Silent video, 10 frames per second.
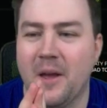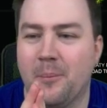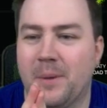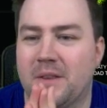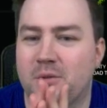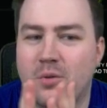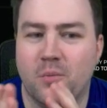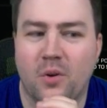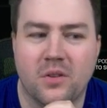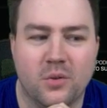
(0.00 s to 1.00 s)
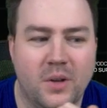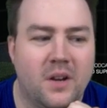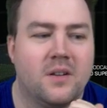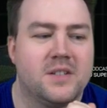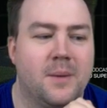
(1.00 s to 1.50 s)
But do you want to
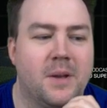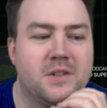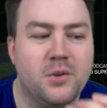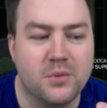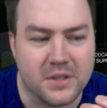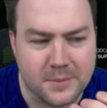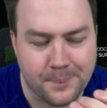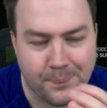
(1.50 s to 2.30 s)
hear some excuses?